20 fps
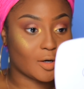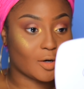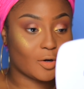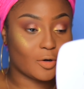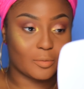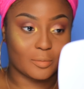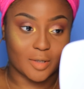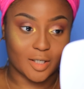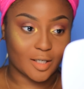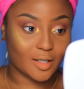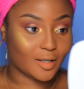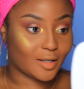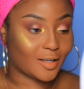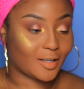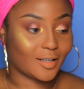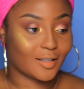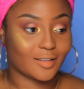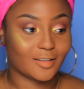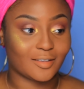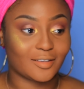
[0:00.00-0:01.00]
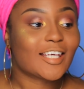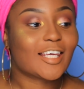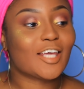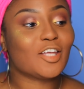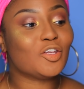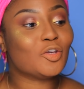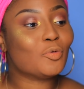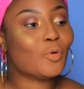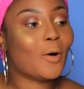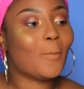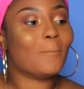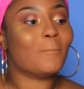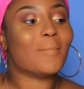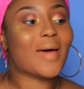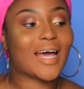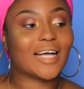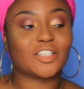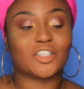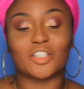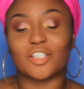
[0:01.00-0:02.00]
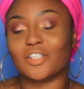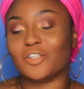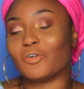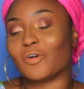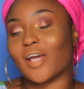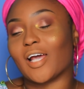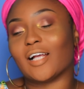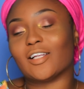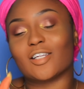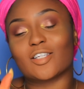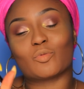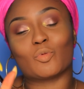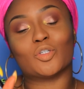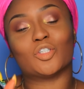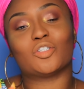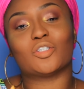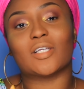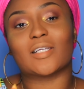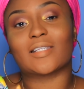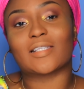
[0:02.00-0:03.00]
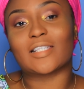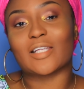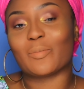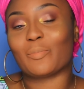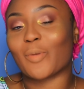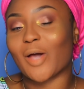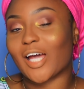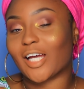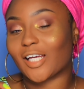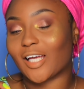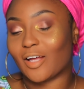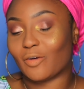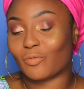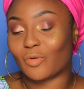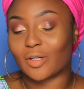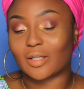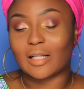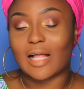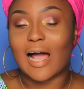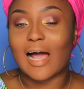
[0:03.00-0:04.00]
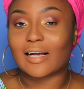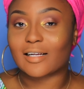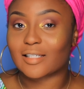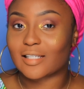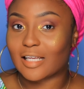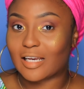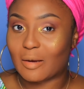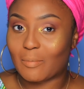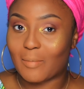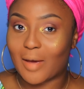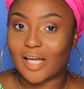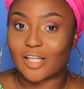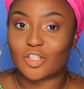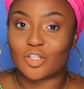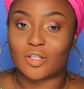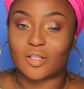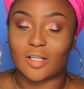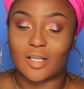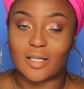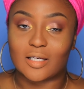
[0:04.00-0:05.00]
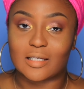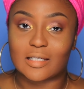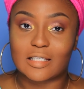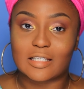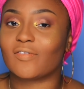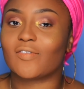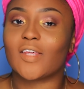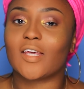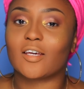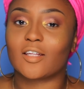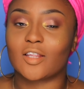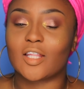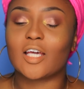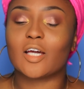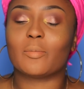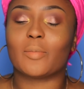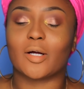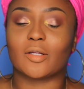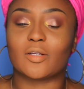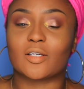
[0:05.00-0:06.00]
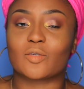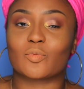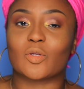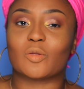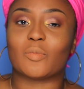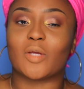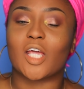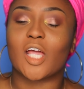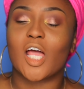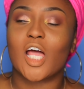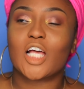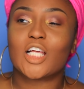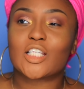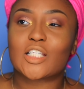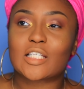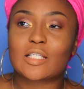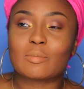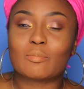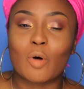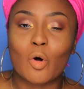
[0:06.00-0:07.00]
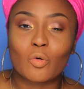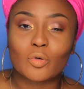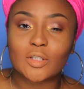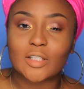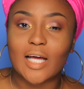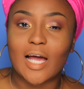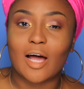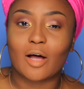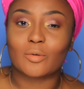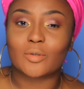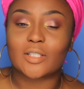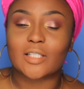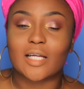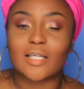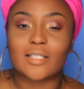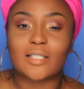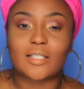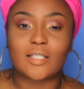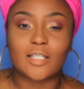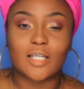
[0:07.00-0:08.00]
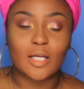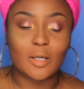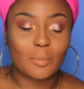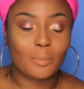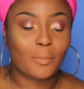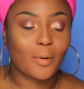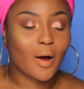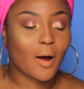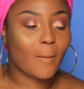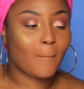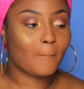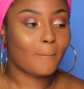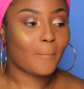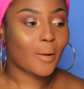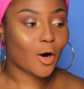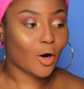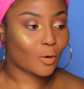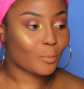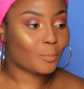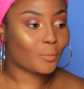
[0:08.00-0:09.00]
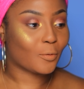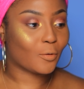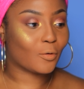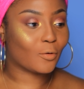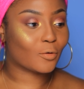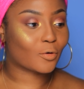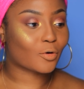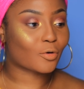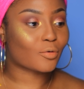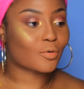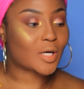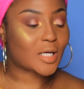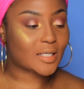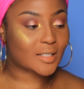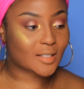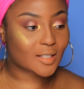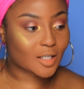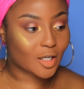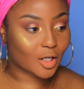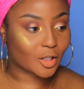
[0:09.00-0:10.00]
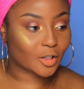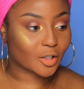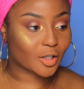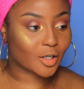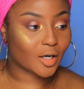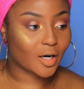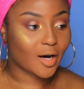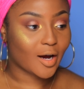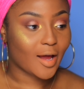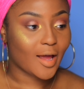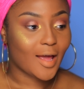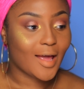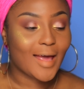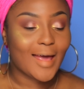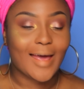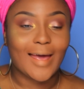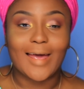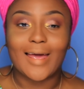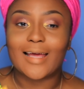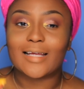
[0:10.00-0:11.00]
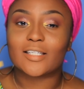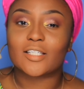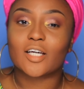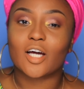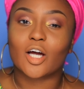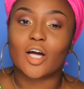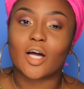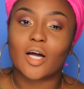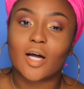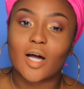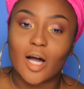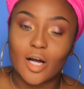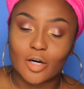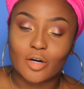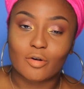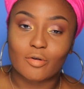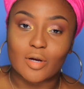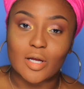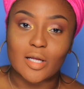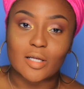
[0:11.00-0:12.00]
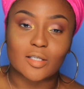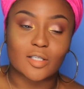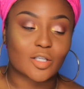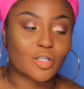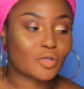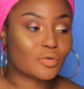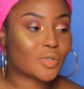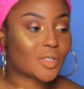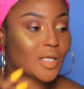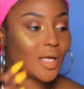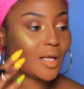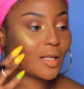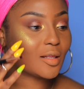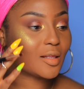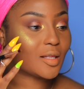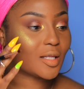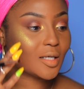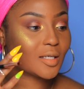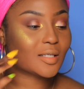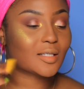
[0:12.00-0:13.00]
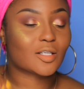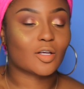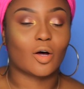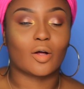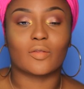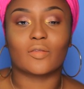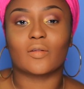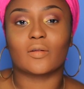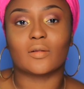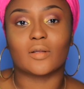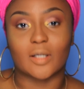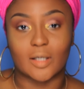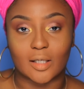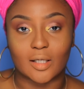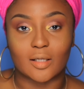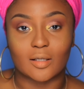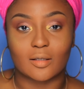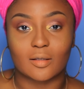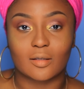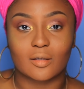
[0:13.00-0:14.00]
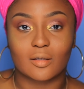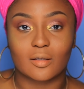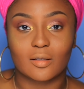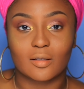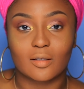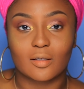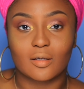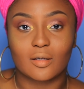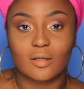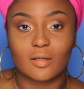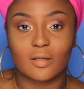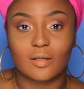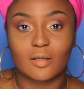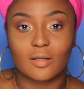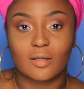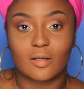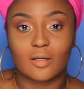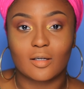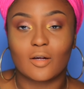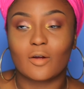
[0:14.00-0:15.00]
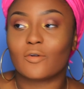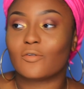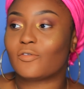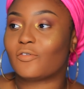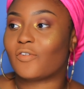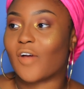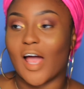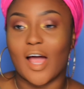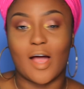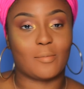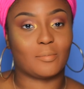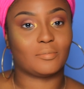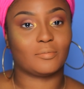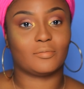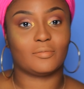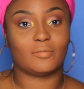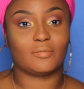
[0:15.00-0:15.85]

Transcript: Oh my god. Can you imagine? Okay, I just want you to sit back and relax and imagine this. Think about this with me. Smoked out deep purple crease color and a cut crease using this on the lid. Fam.